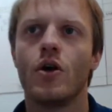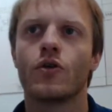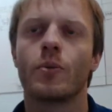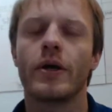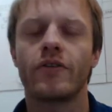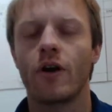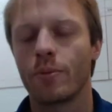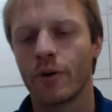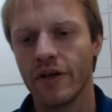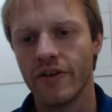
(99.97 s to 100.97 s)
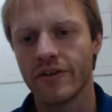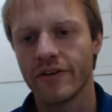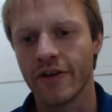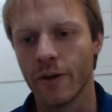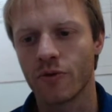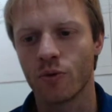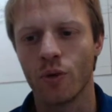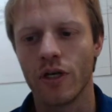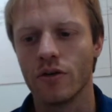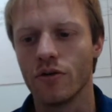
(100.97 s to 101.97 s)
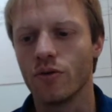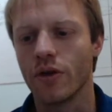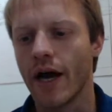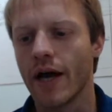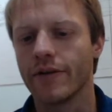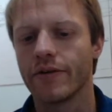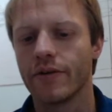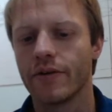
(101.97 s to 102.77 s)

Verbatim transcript: So, based on our previous attempts, we knew that